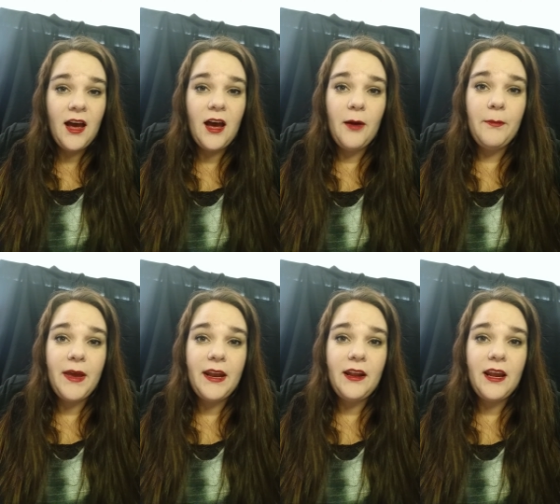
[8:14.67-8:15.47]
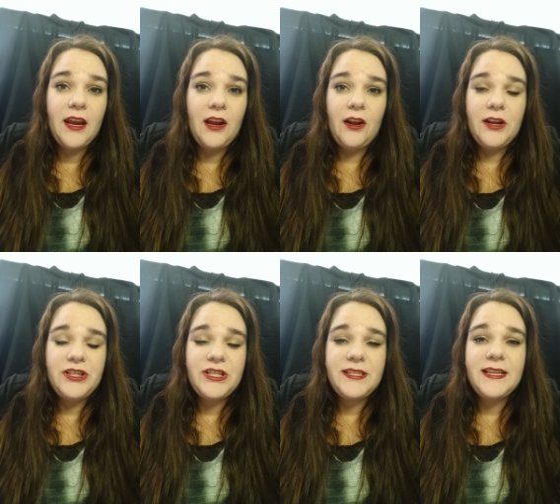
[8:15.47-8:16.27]
um, and it,
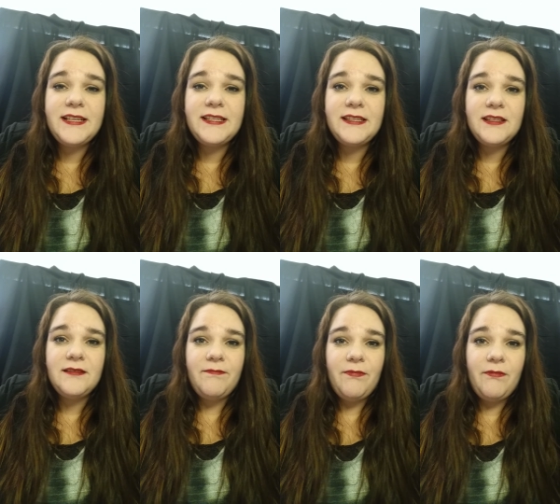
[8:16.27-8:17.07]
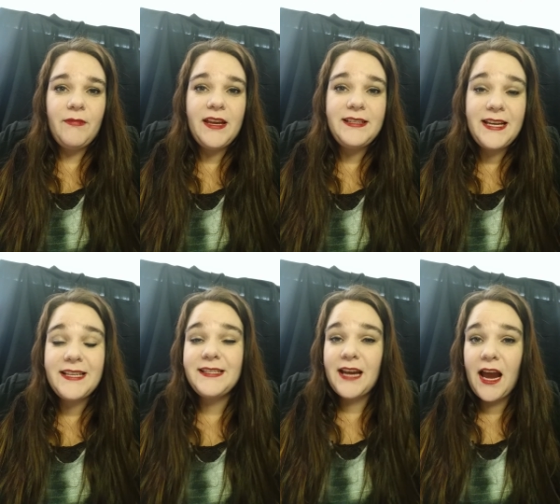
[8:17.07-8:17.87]
it just takes it
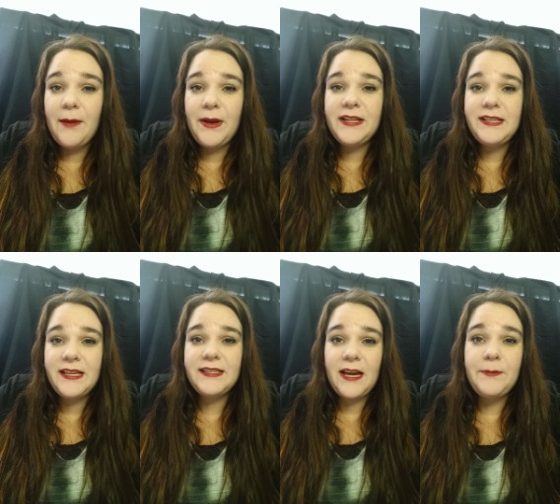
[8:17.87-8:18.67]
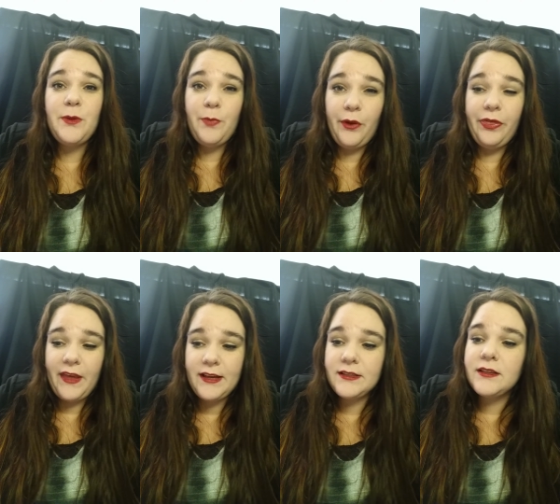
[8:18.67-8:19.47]
takes time and it takes time to build
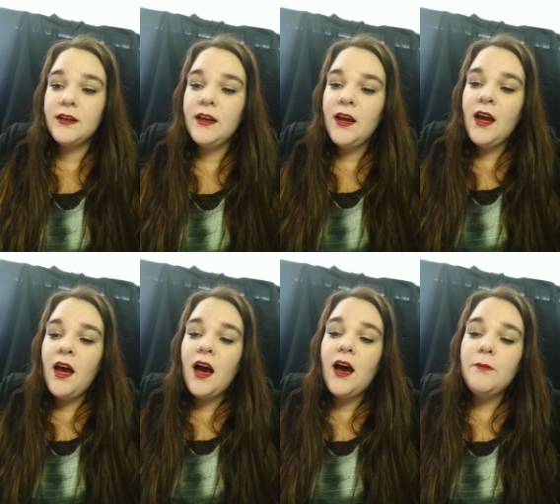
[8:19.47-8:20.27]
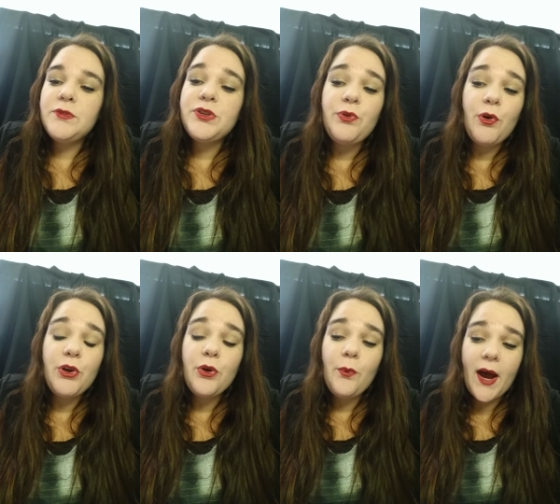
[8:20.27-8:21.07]
things. Um, so know
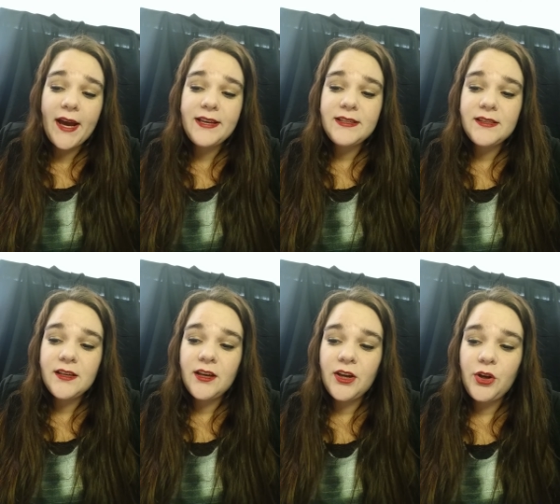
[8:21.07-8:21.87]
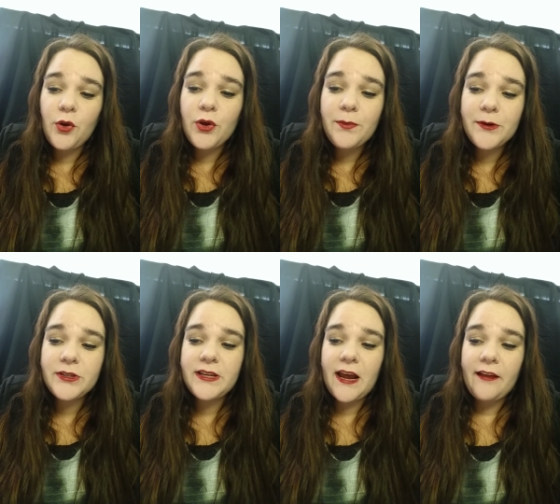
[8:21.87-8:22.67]
your whys, know your
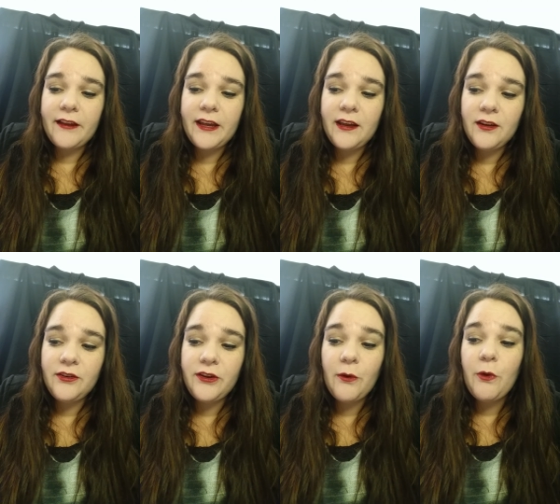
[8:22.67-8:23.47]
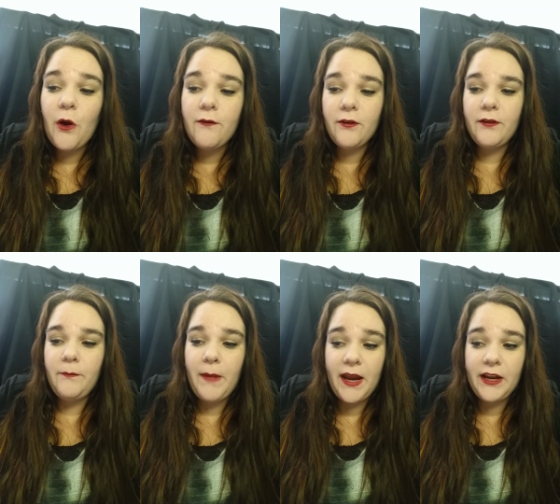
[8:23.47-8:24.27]
personality, don't
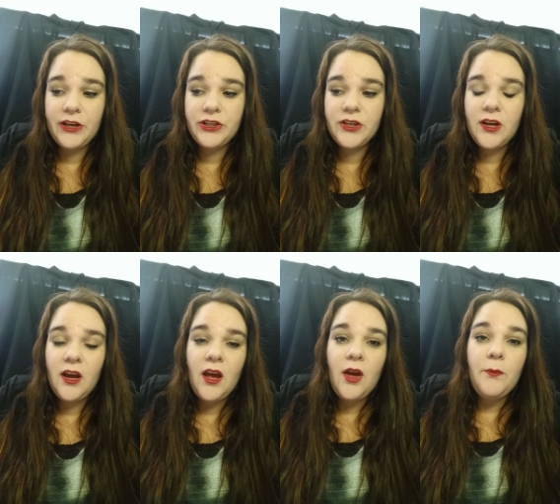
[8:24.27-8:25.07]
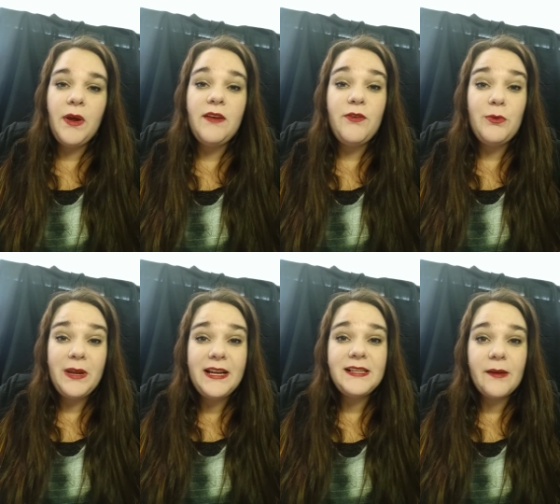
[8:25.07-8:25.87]
over manage, but if you
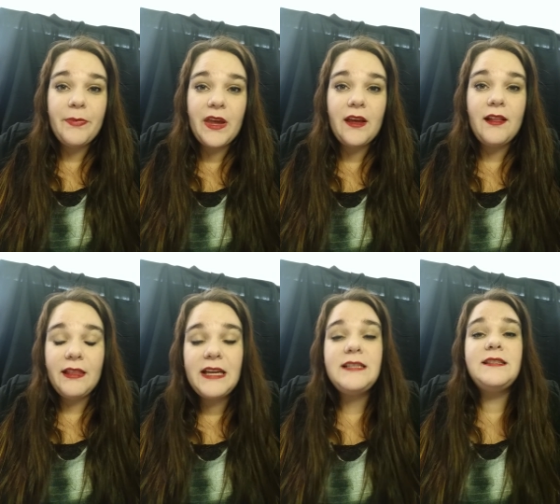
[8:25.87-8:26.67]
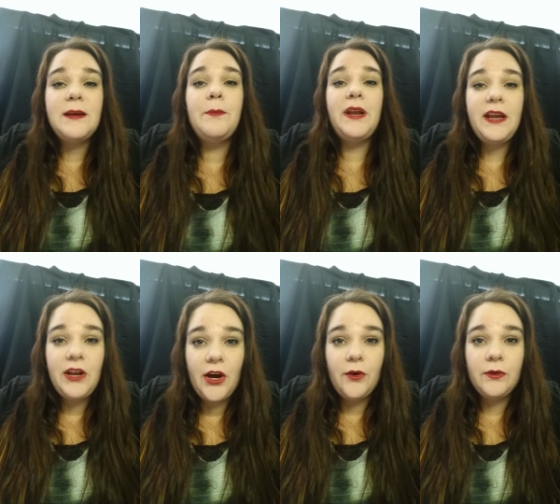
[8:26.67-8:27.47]
need something, let somebody
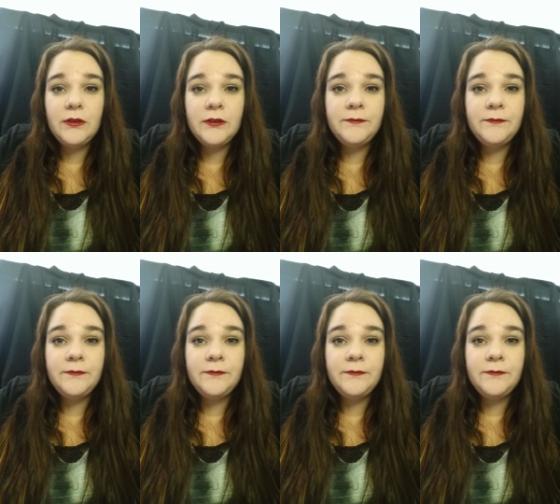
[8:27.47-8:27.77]
know.